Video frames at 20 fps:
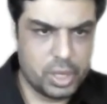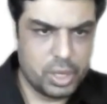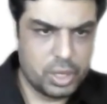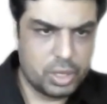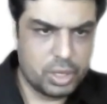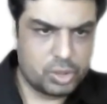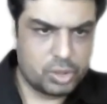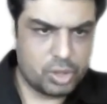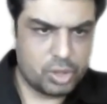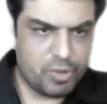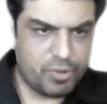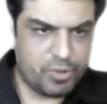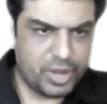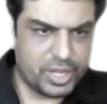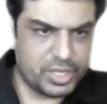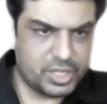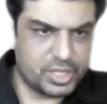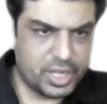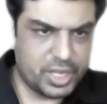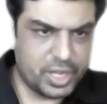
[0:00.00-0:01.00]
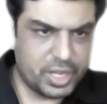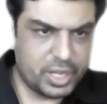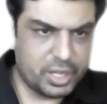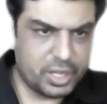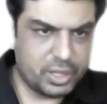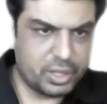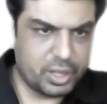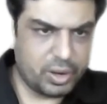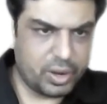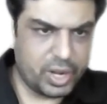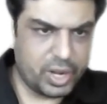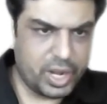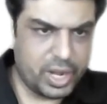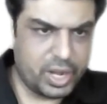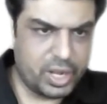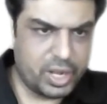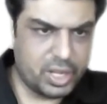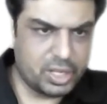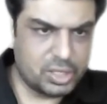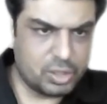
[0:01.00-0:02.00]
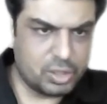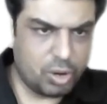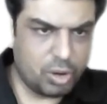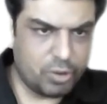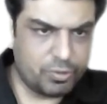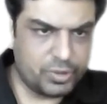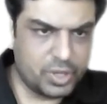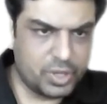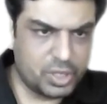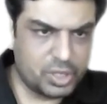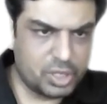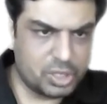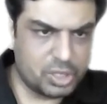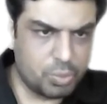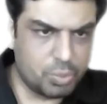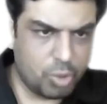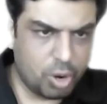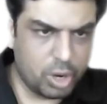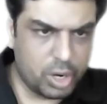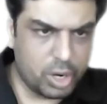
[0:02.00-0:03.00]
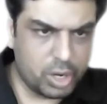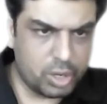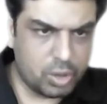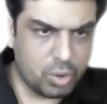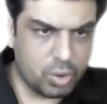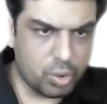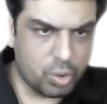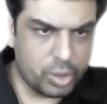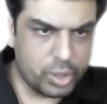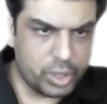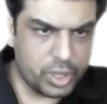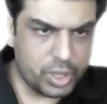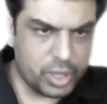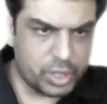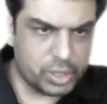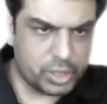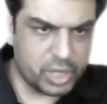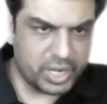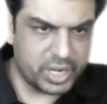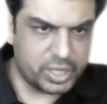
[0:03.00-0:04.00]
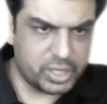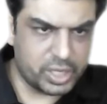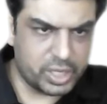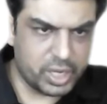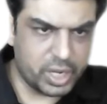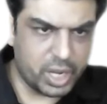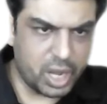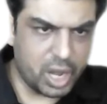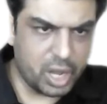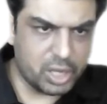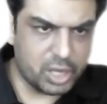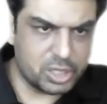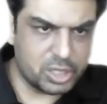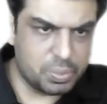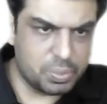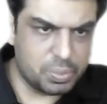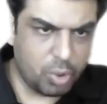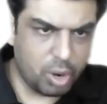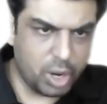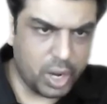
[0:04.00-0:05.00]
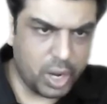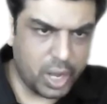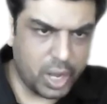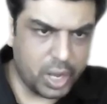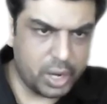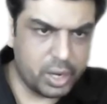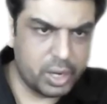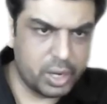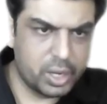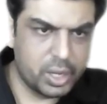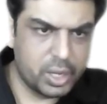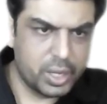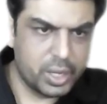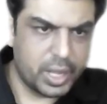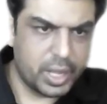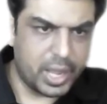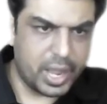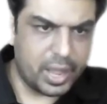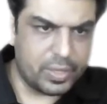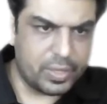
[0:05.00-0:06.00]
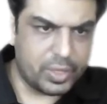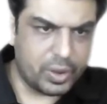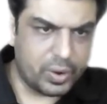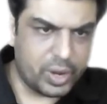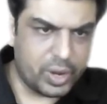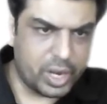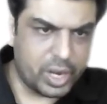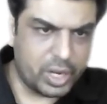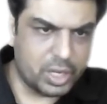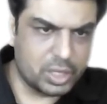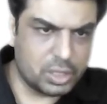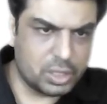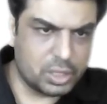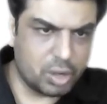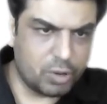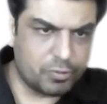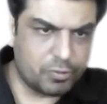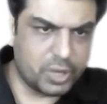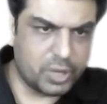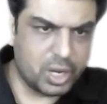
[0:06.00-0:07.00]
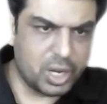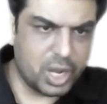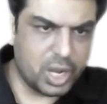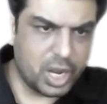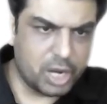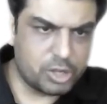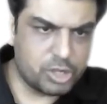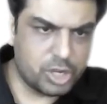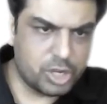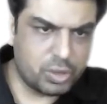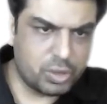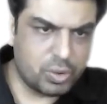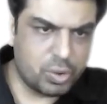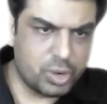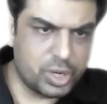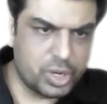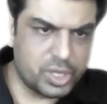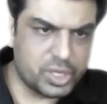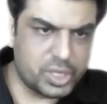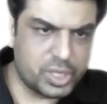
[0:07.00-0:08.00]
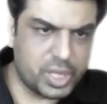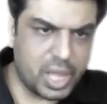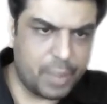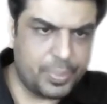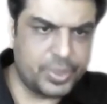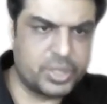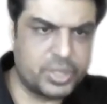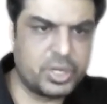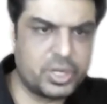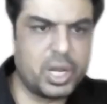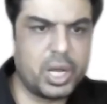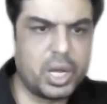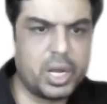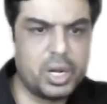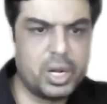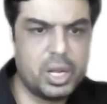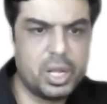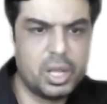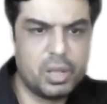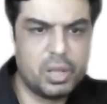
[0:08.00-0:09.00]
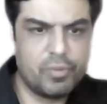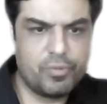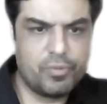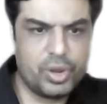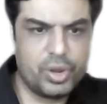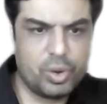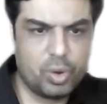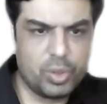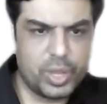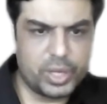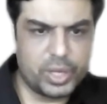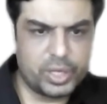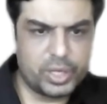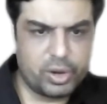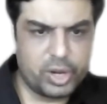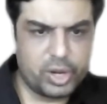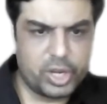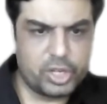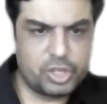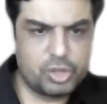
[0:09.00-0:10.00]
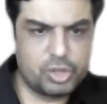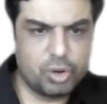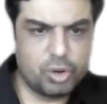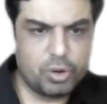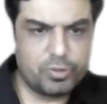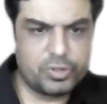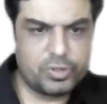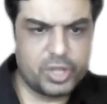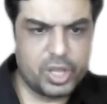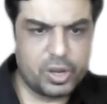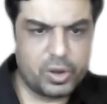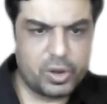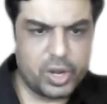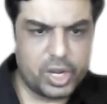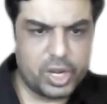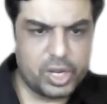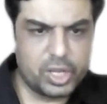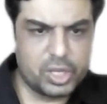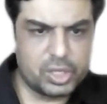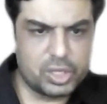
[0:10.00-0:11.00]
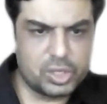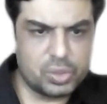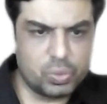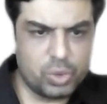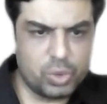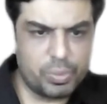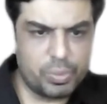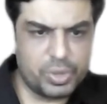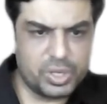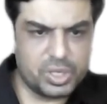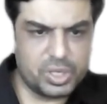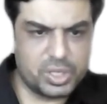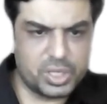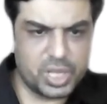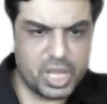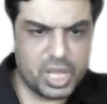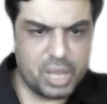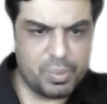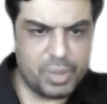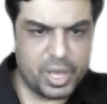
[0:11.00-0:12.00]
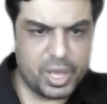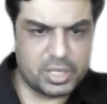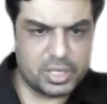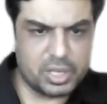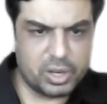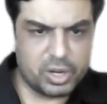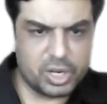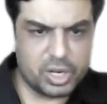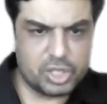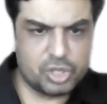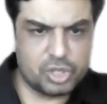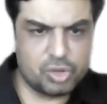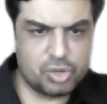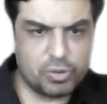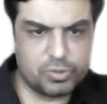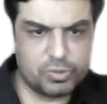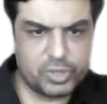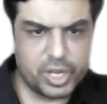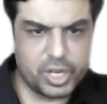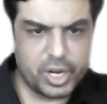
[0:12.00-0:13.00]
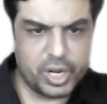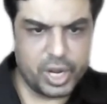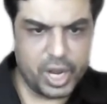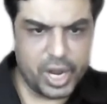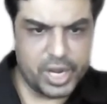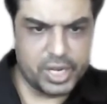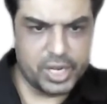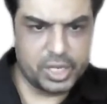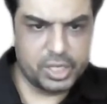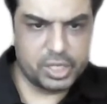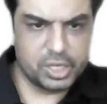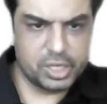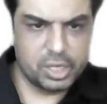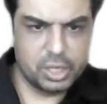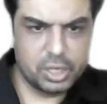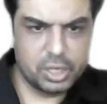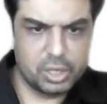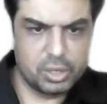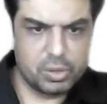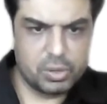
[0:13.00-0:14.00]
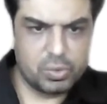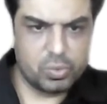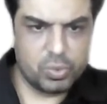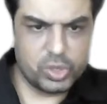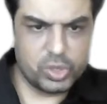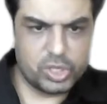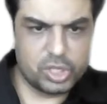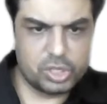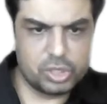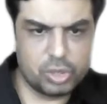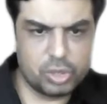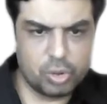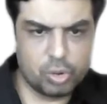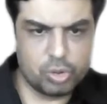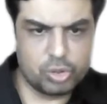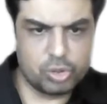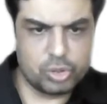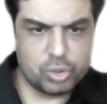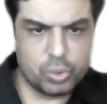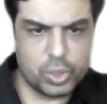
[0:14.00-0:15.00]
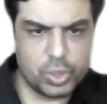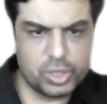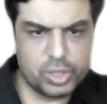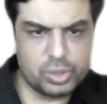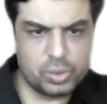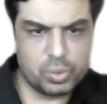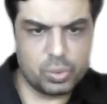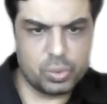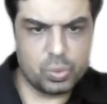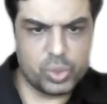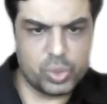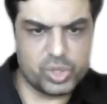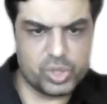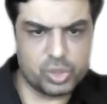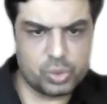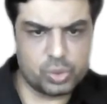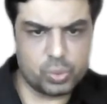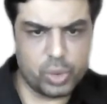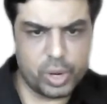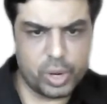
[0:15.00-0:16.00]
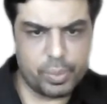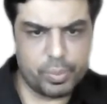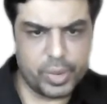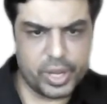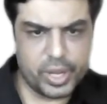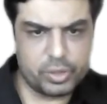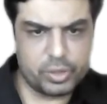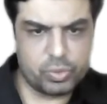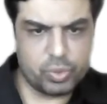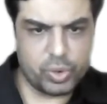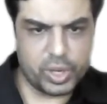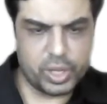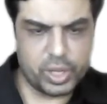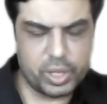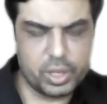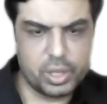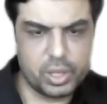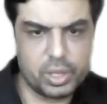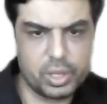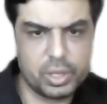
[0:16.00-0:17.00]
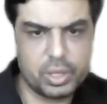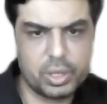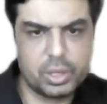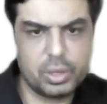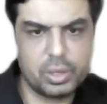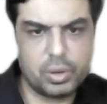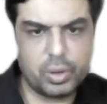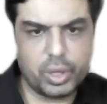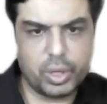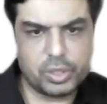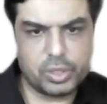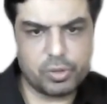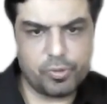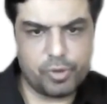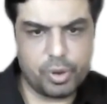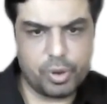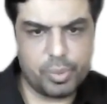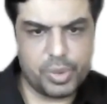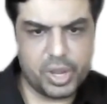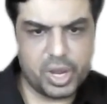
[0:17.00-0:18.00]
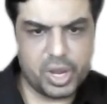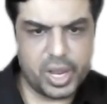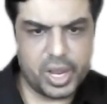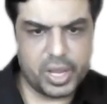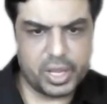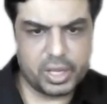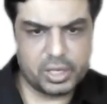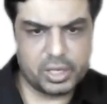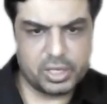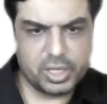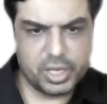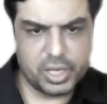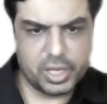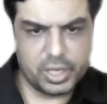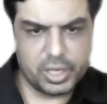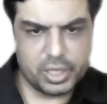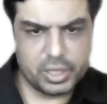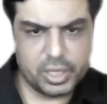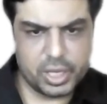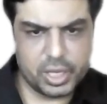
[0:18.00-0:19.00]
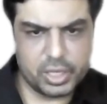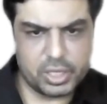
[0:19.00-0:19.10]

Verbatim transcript: So if I say the radius of this smaller cone is, let's say, small r, and the radius of the larger cone is capital R, we know that the ratio of their radius will be same as the ratio of their heights, which is known to us, which is 1 by Okay, so from here I can say that